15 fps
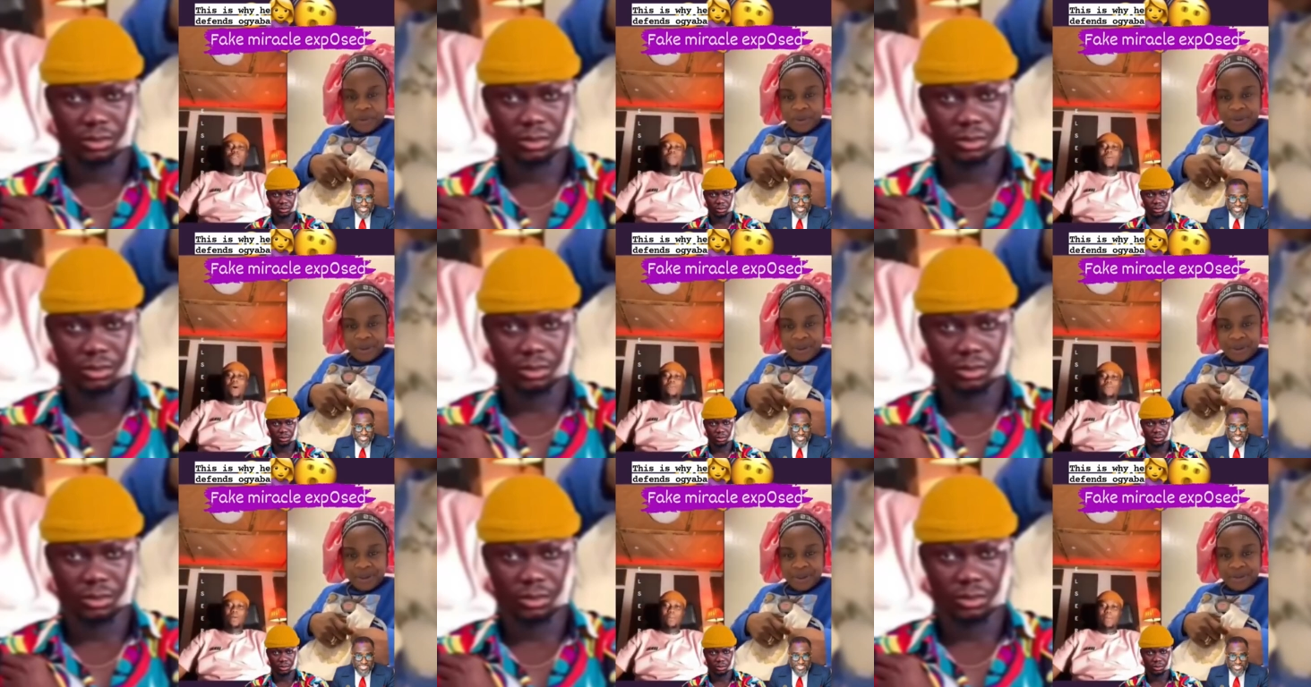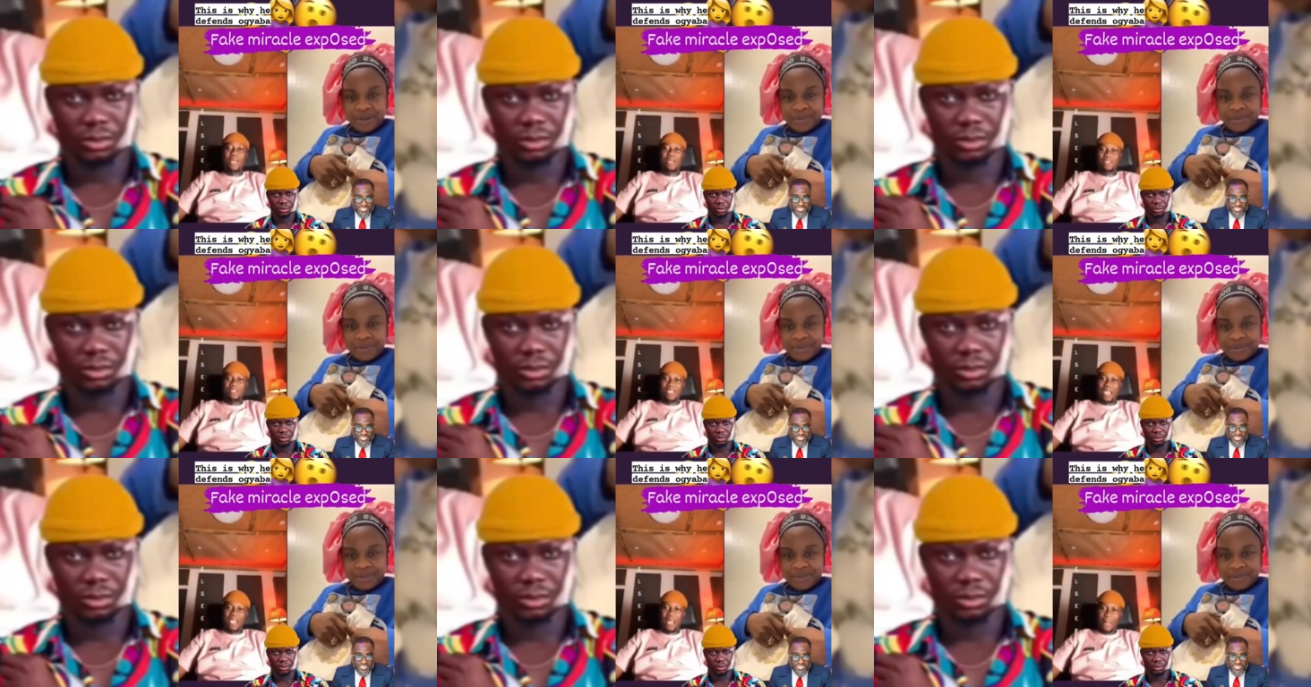Speaker 1: for from else here?
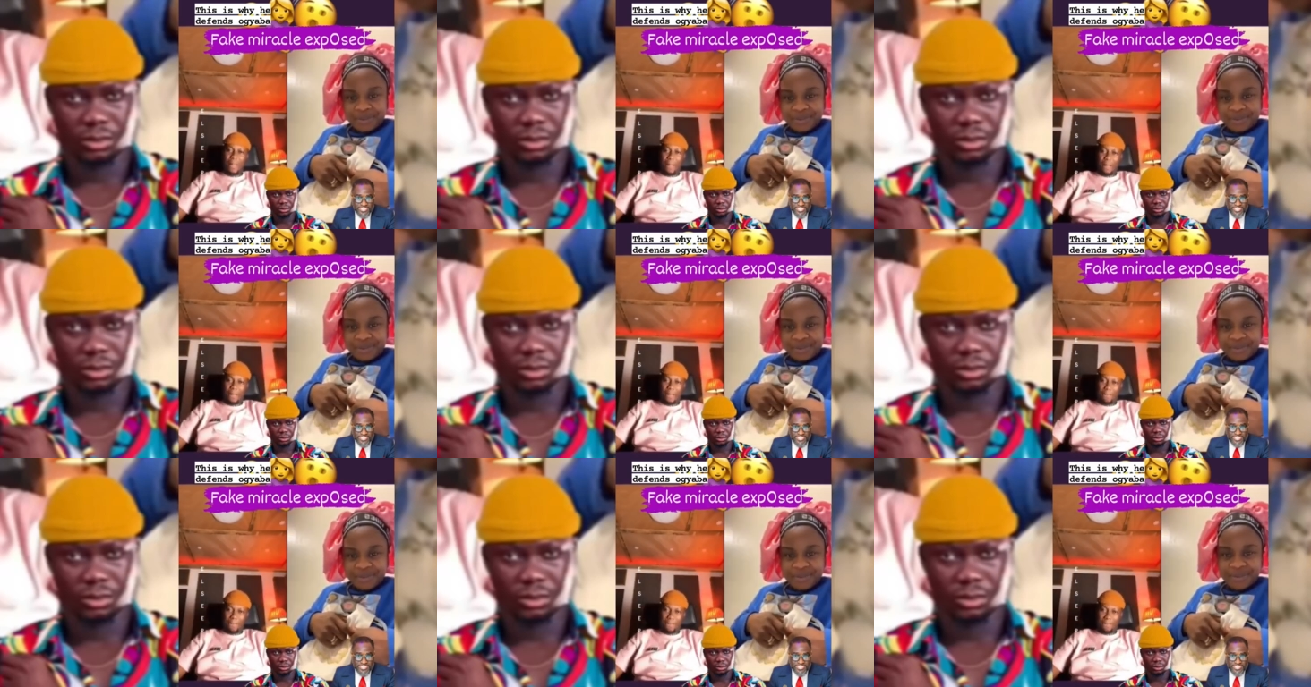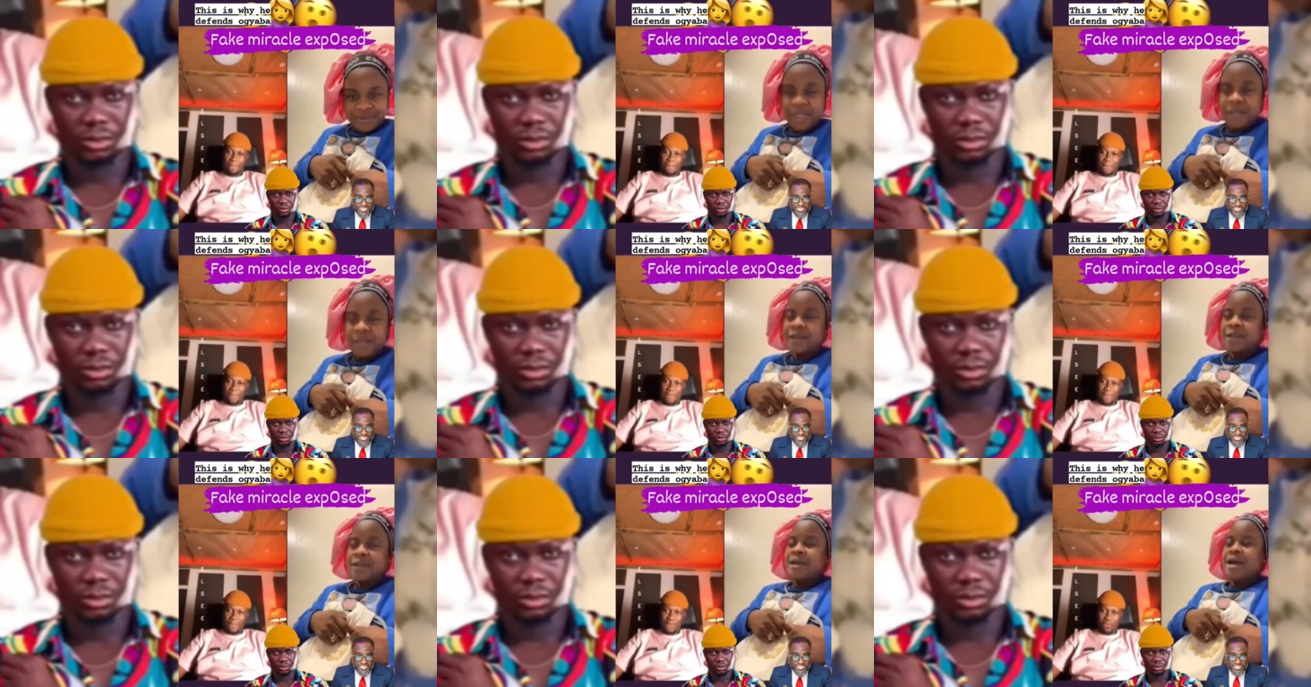
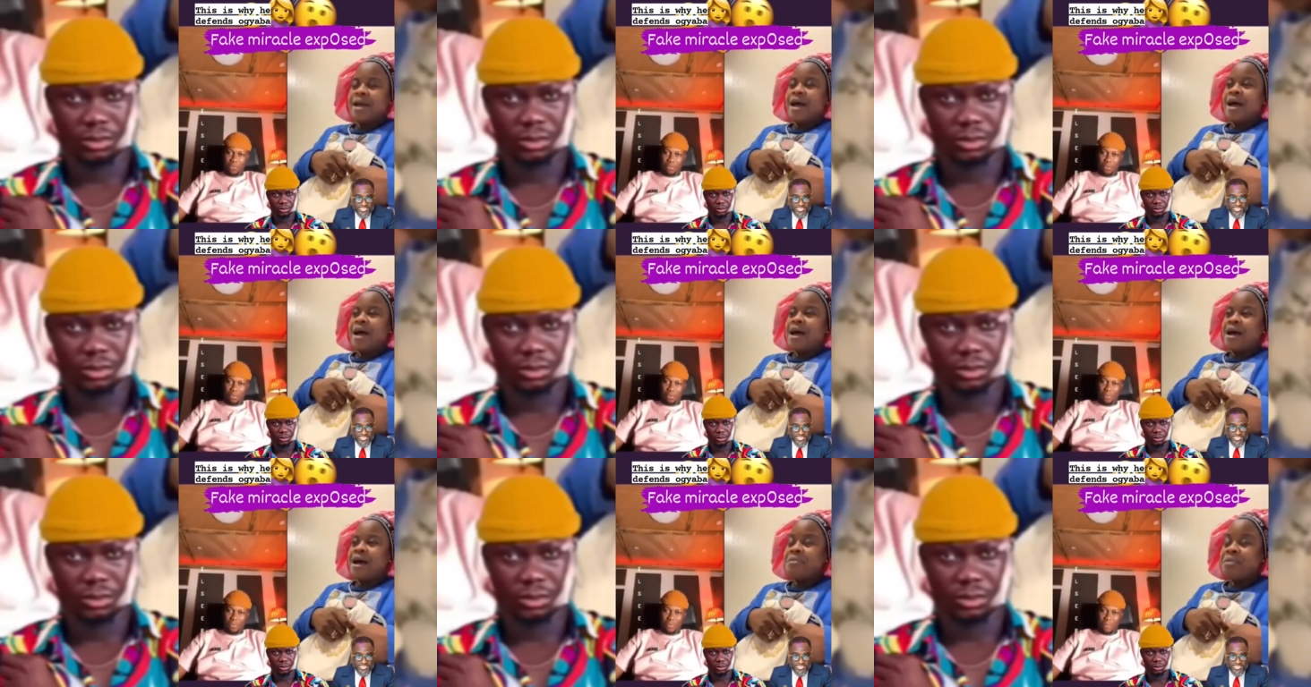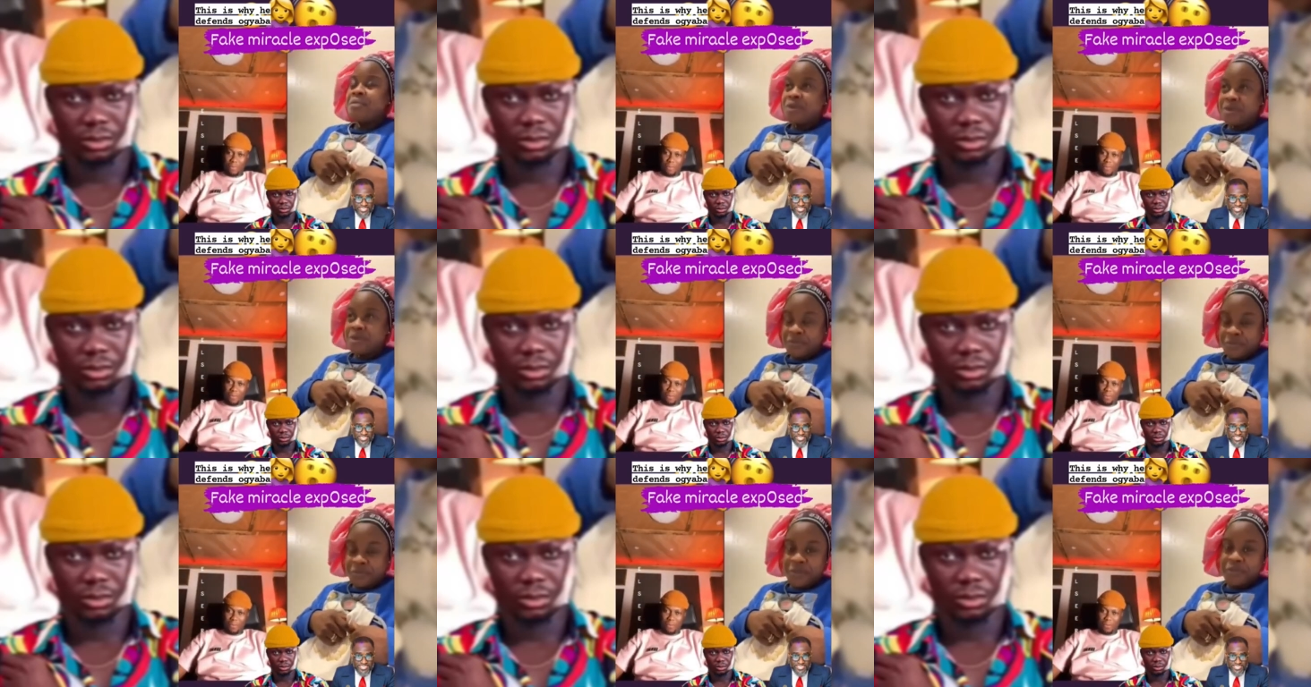Me pacho and just say no.